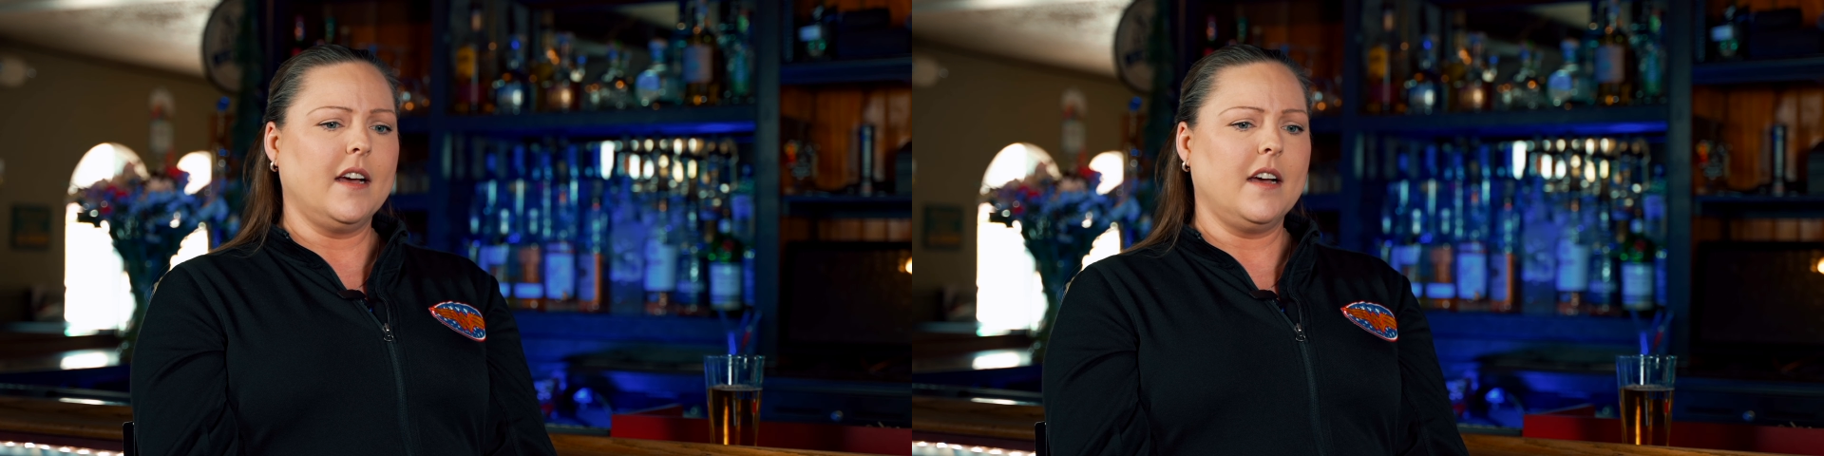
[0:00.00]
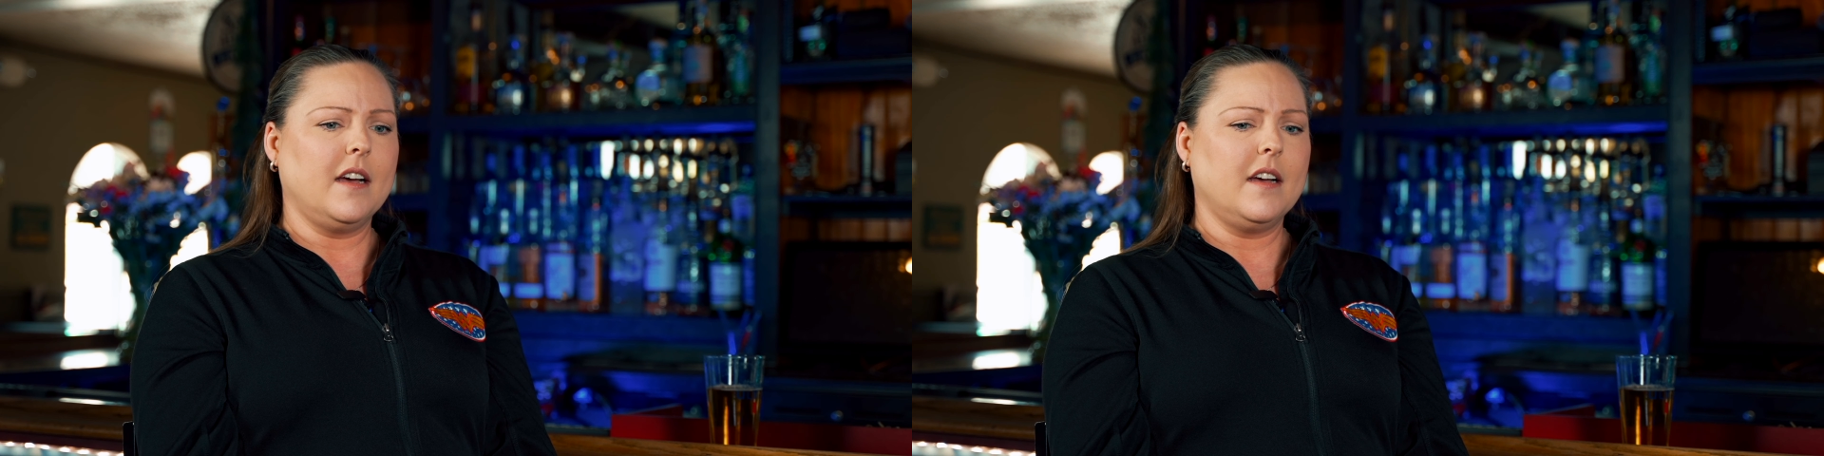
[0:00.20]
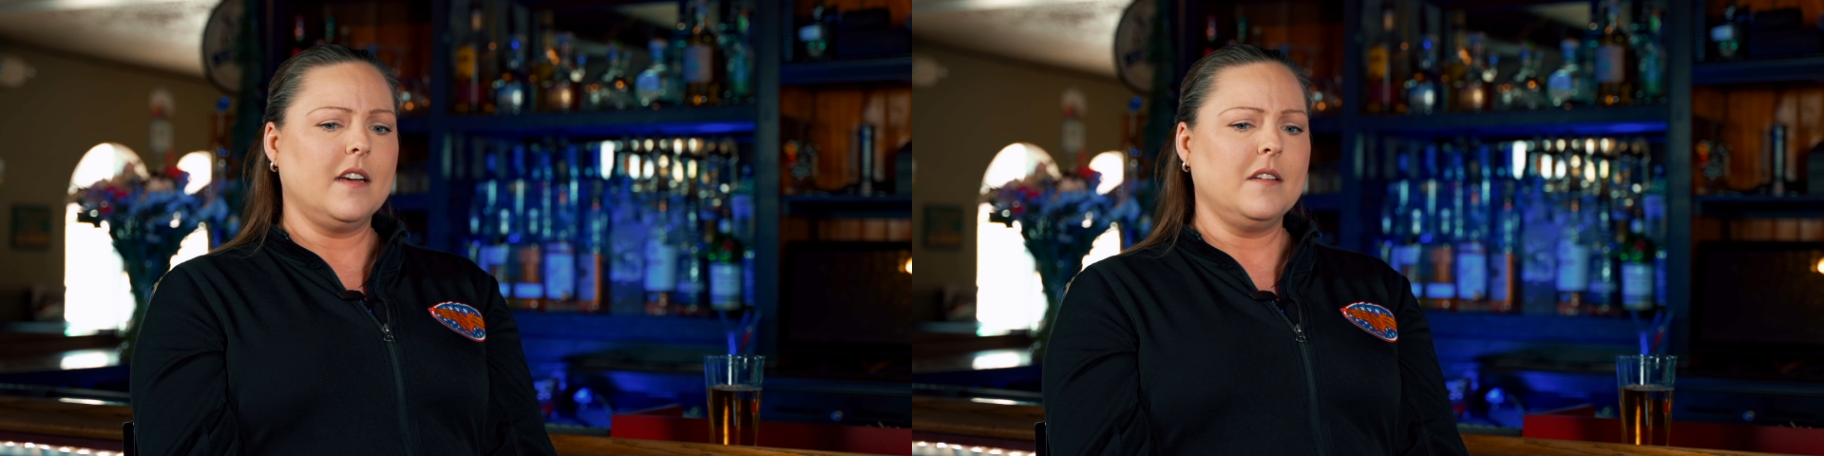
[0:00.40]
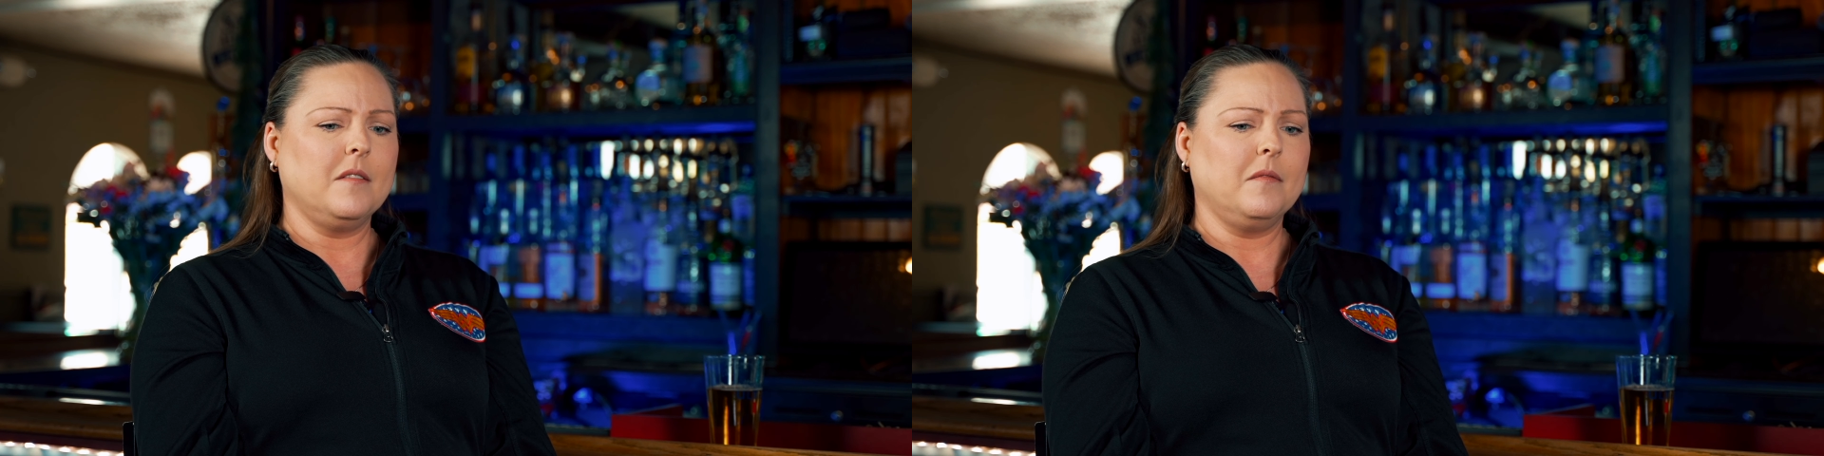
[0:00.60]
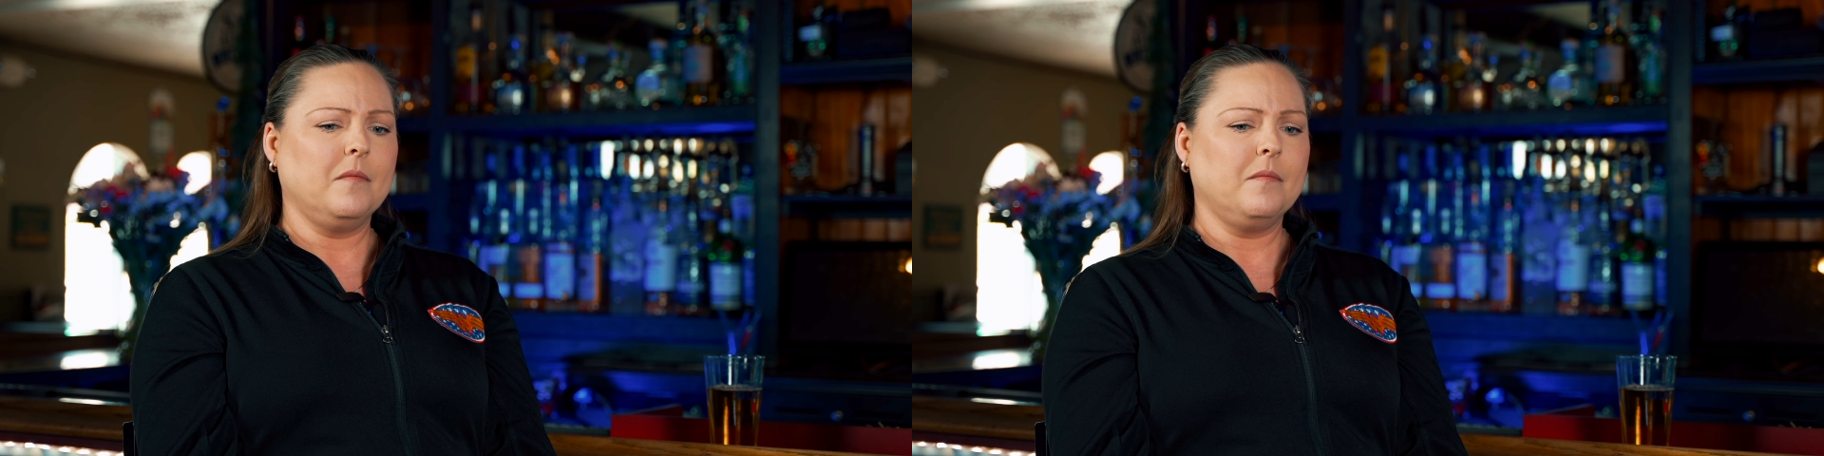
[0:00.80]

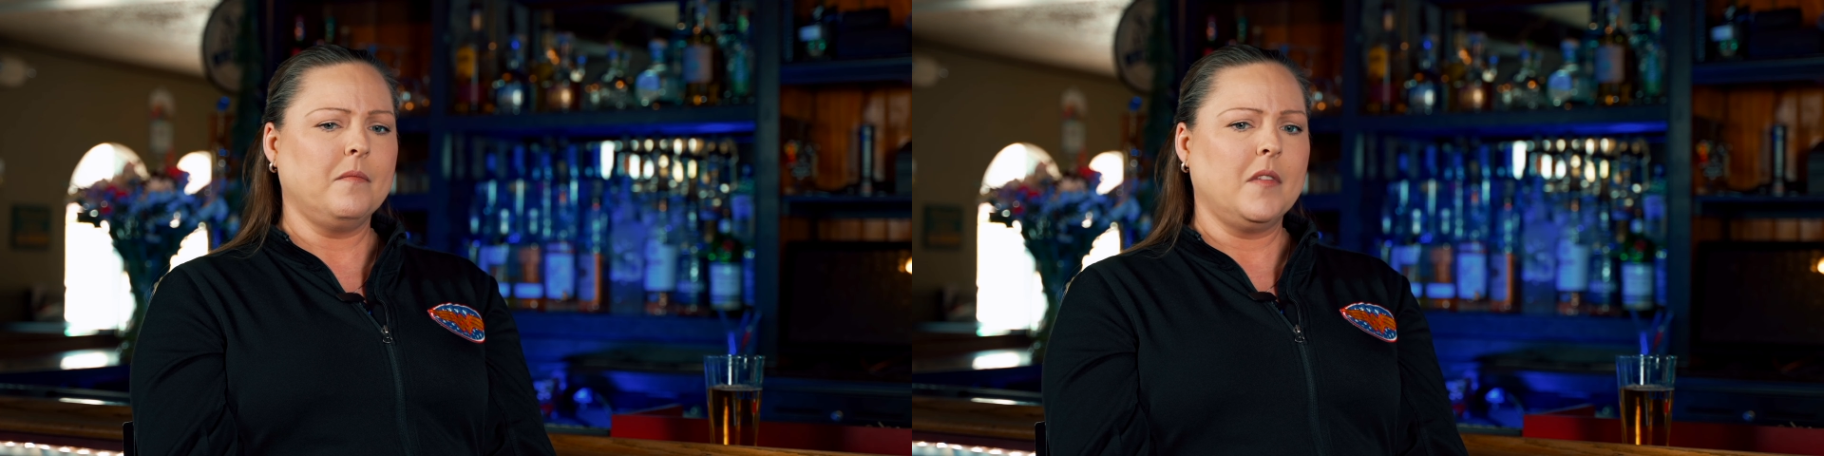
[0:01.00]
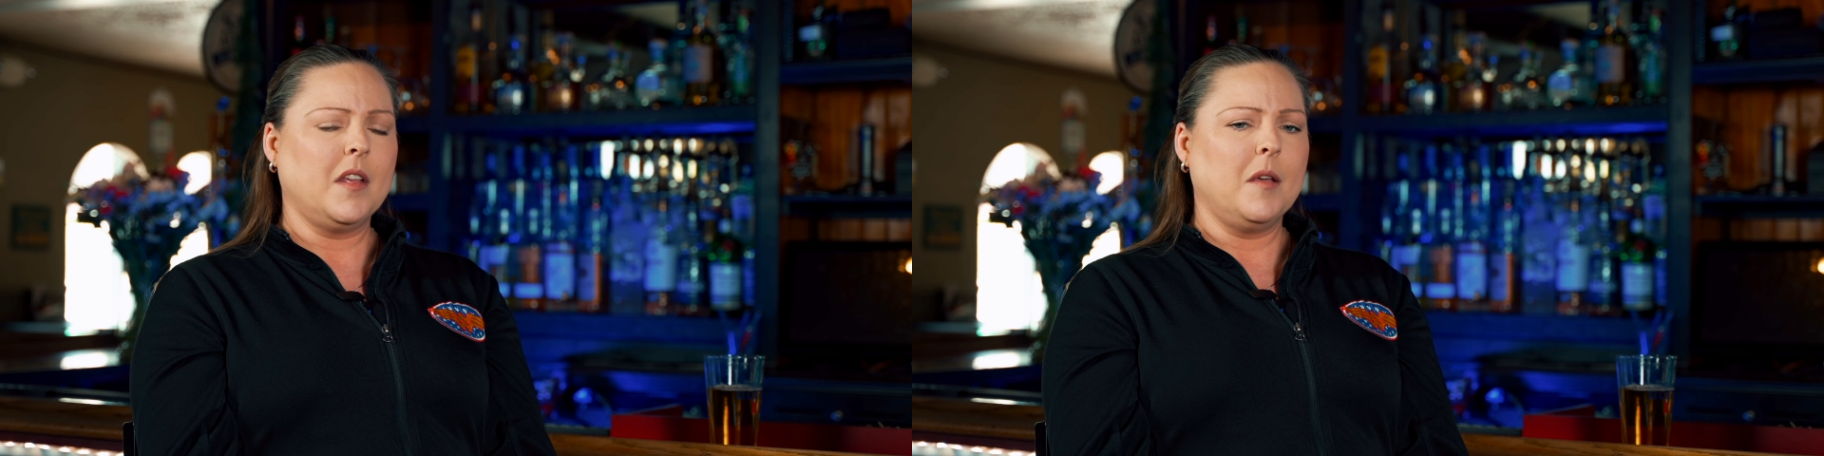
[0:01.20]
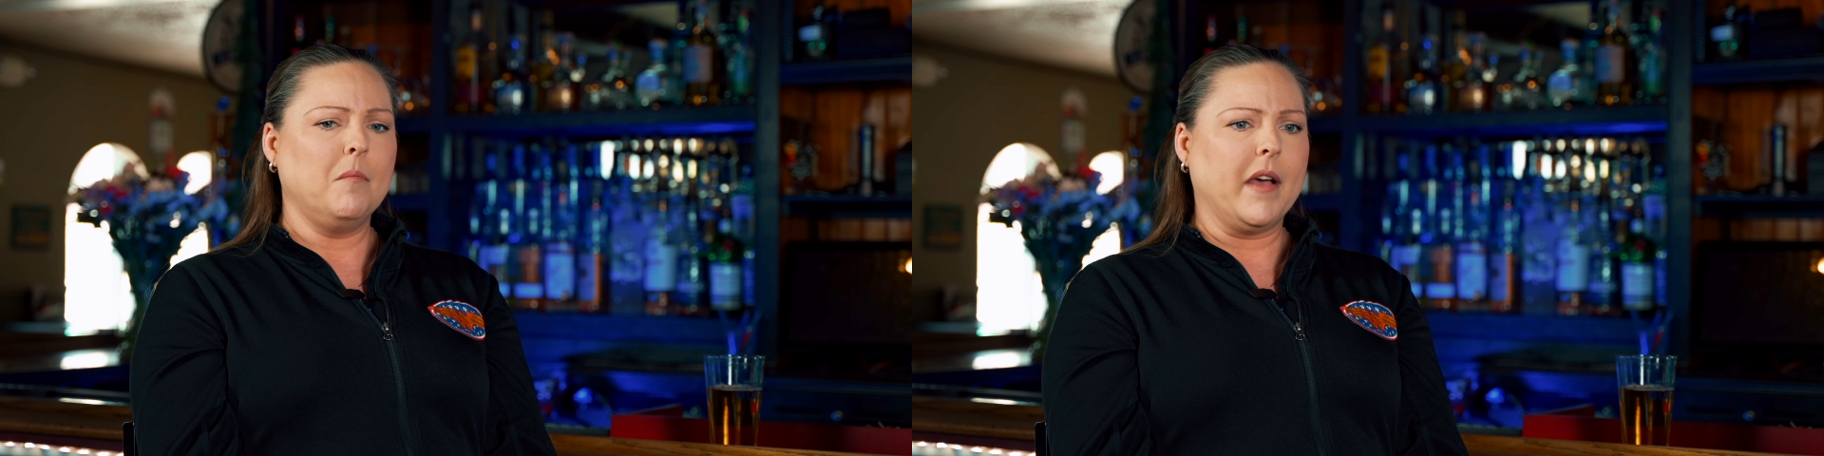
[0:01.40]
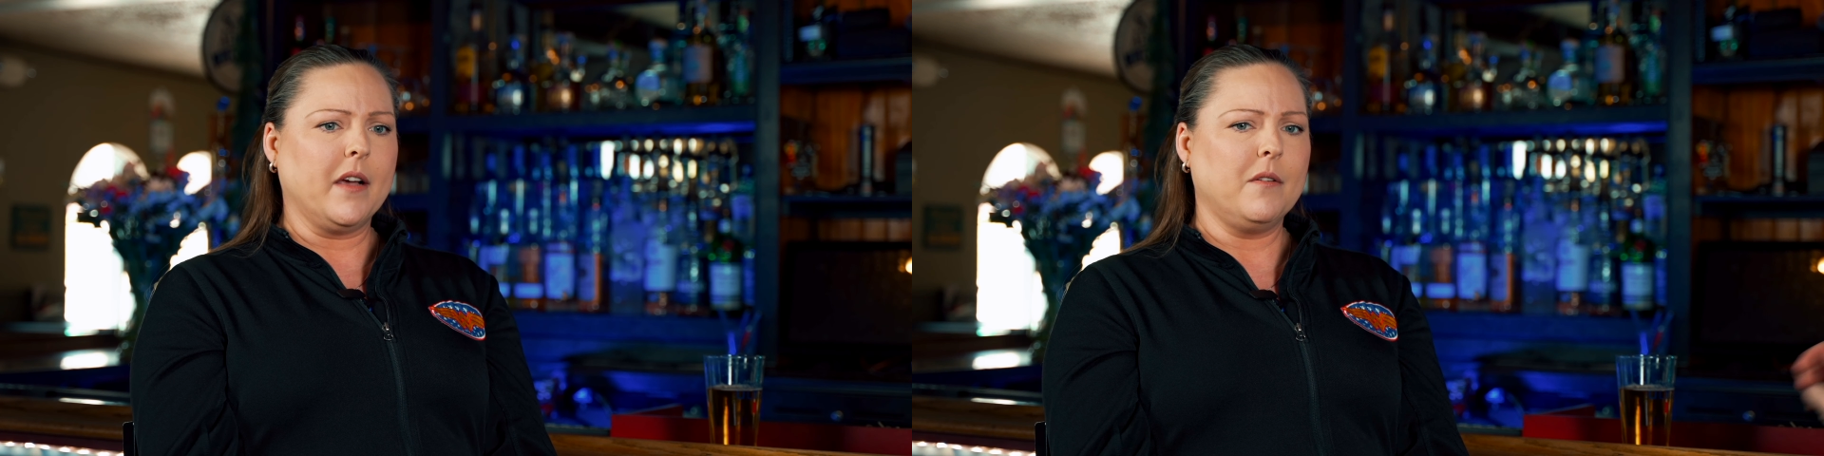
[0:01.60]
back